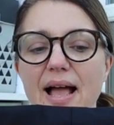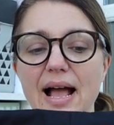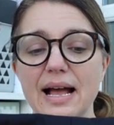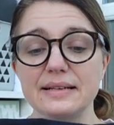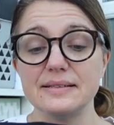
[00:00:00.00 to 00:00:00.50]

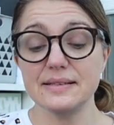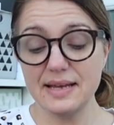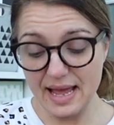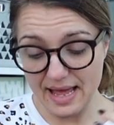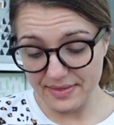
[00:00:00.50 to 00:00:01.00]
And
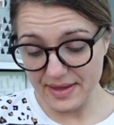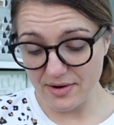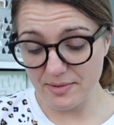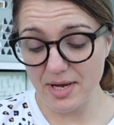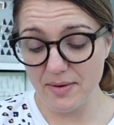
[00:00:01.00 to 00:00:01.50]
yeah, then
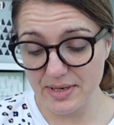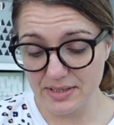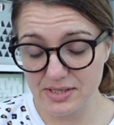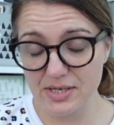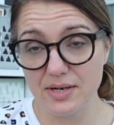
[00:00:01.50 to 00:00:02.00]
I'm
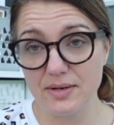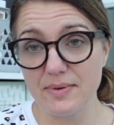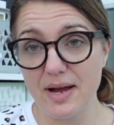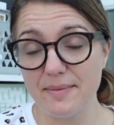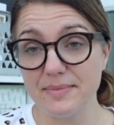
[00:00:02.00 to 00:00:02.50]
going to
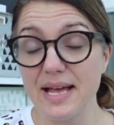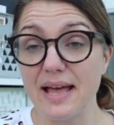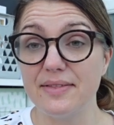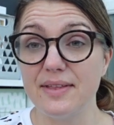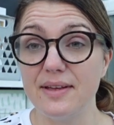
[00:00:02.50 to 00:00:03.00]

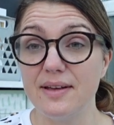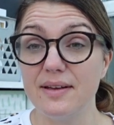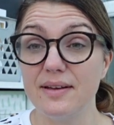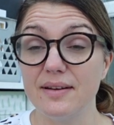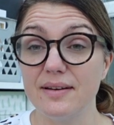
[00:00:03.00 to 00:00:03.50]
get the